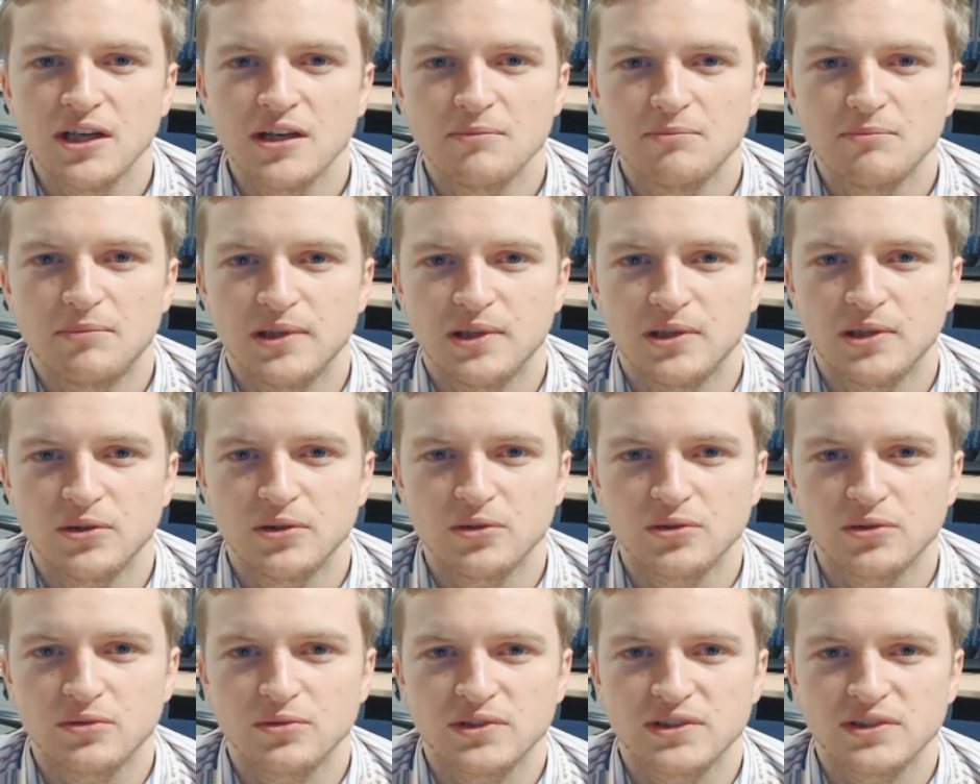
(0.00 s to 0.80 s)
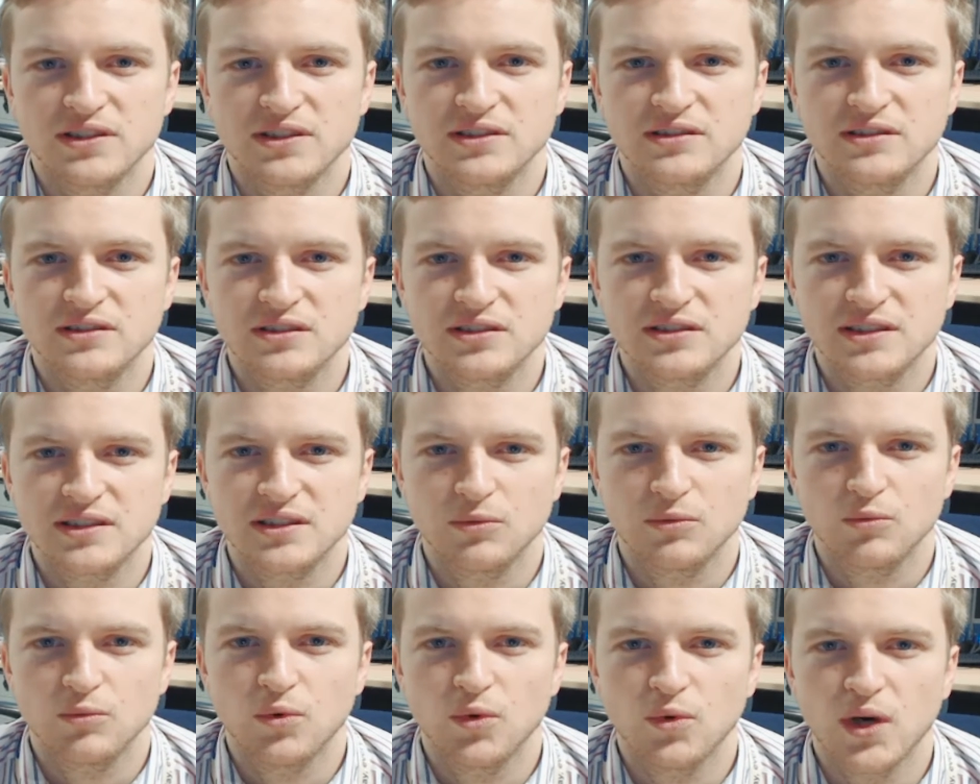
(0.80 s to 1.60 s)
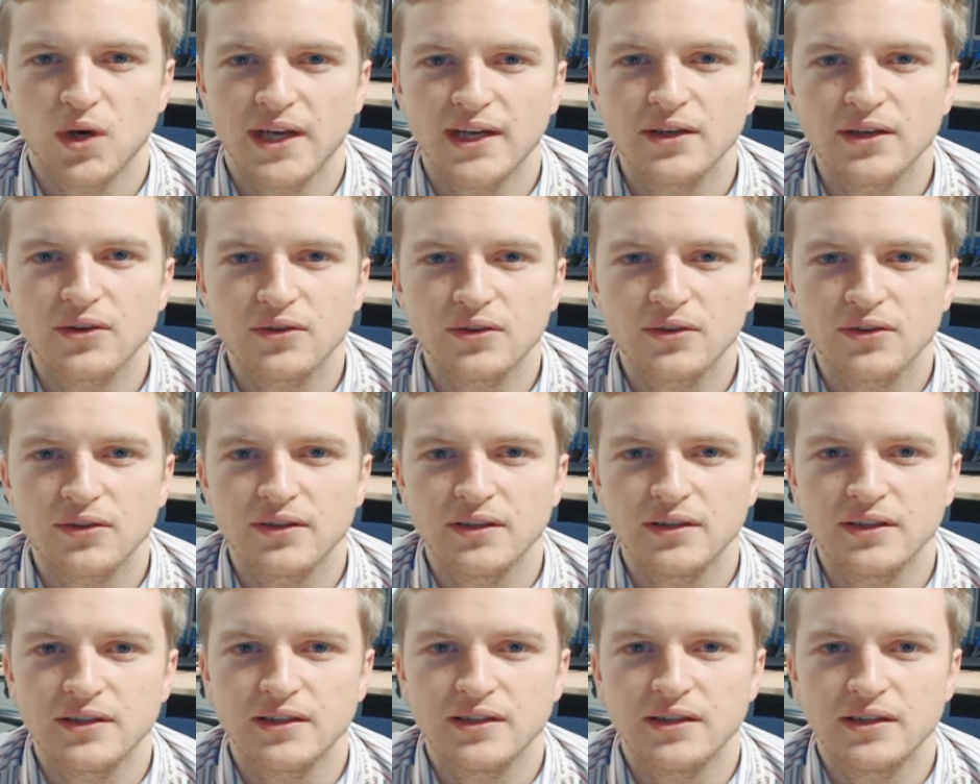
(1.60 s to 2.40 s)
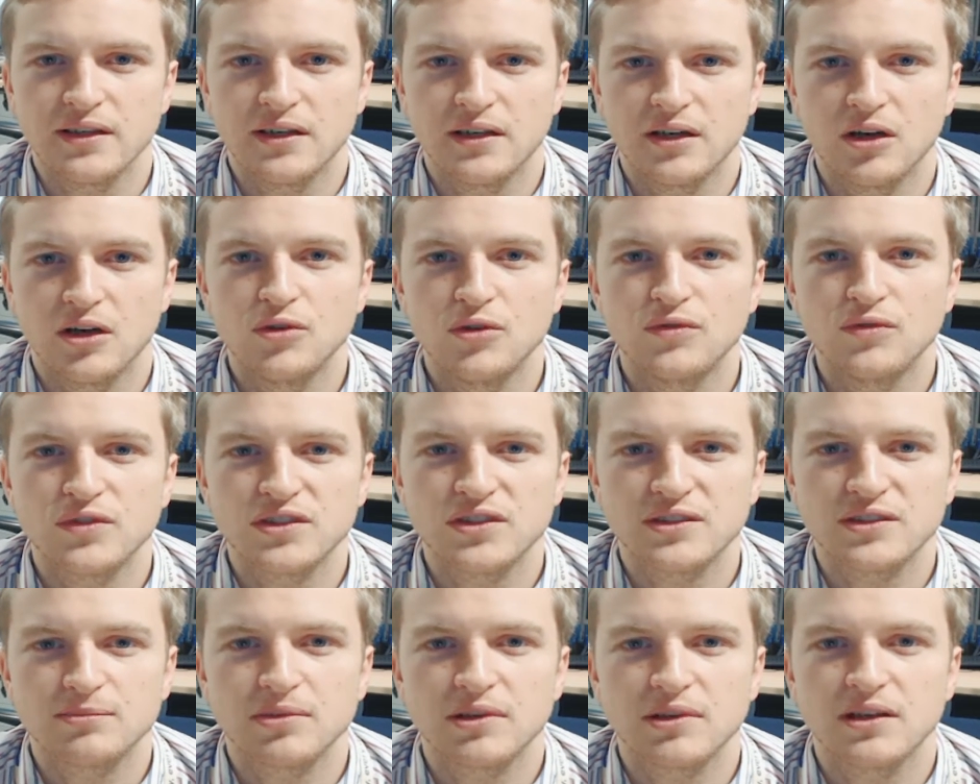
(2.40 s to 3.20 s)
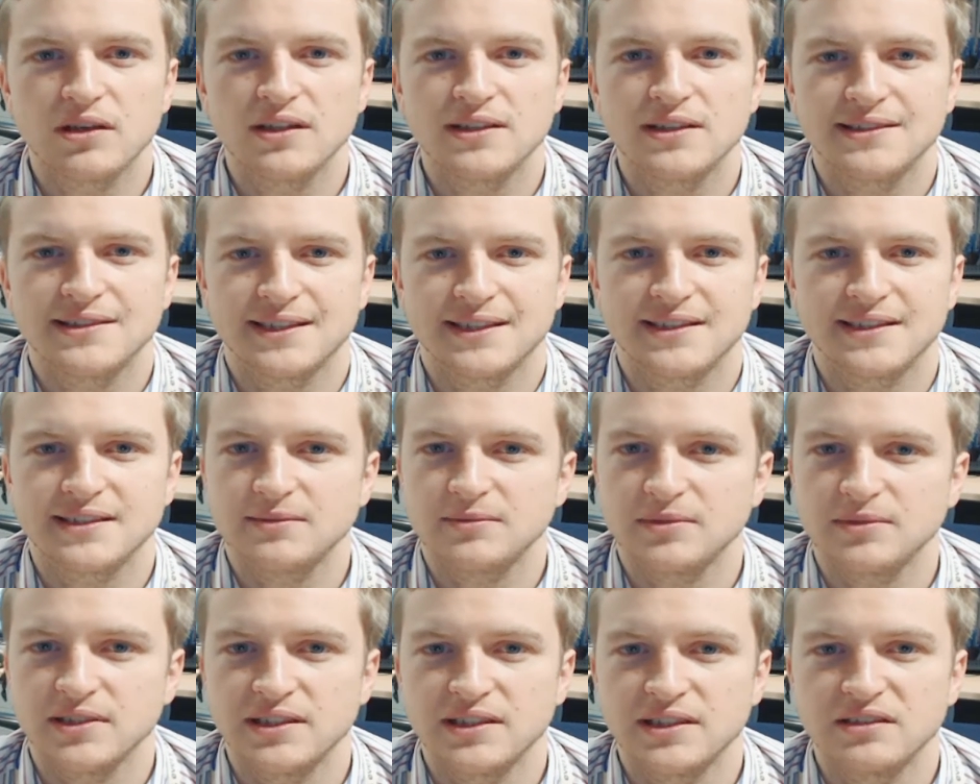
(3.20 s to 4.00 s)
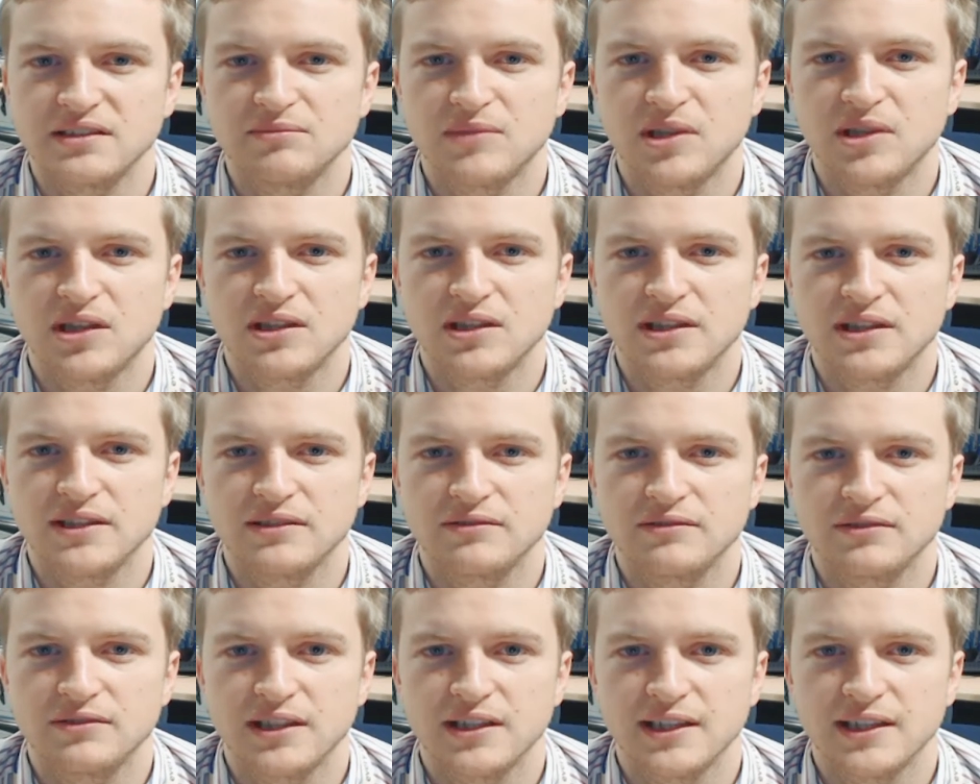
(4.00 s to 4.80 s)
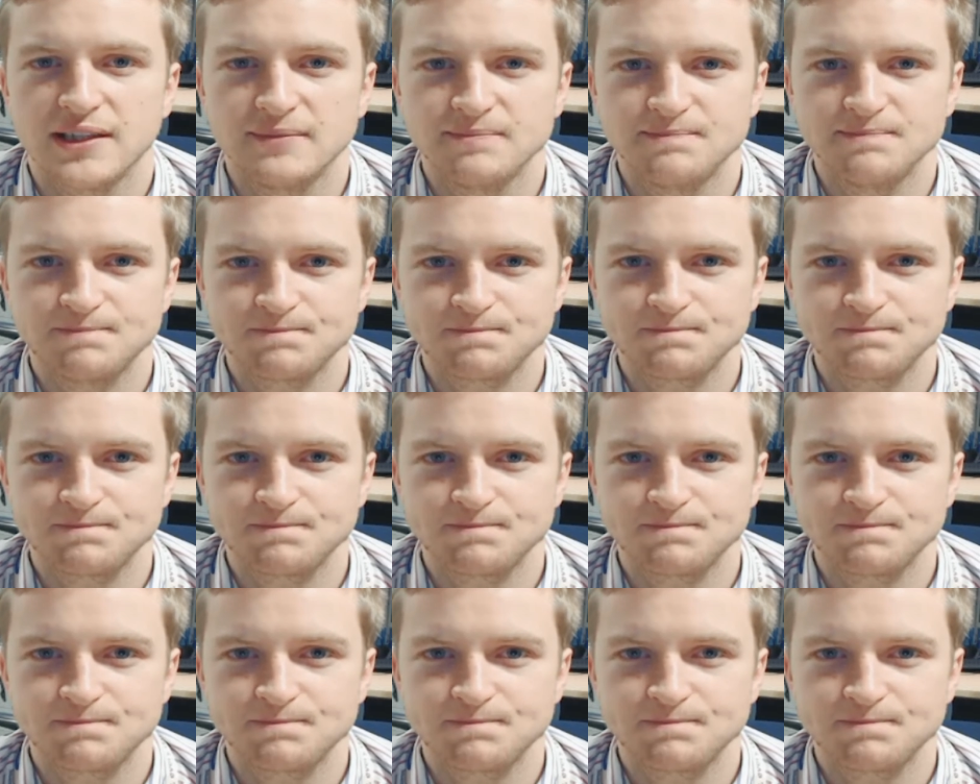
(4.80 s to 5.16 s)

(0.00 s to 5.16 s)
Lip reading: build, which is just going to weigh on the oversupply sentiment in the market, really.